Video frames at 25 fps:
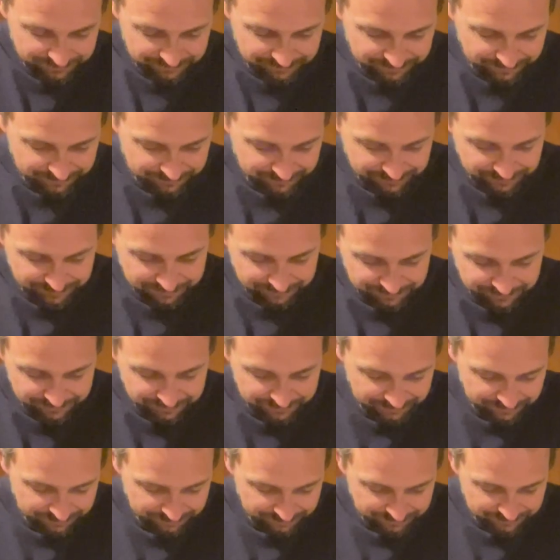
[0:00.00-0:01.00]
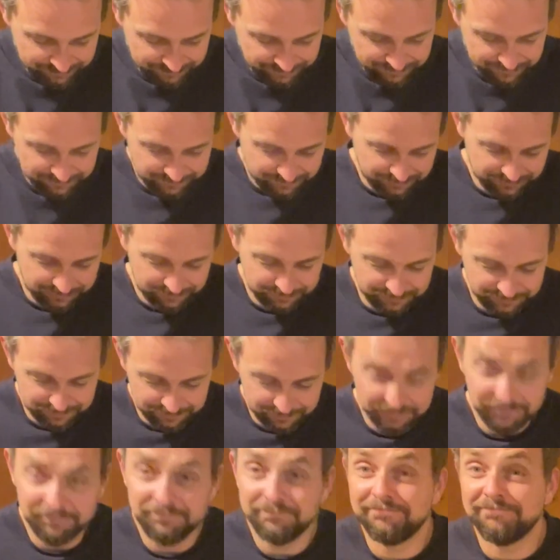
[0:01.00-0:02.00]
next one.
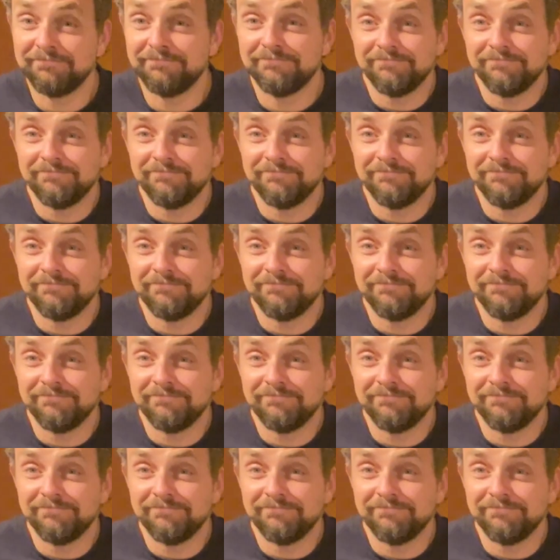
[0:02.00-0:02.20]
So another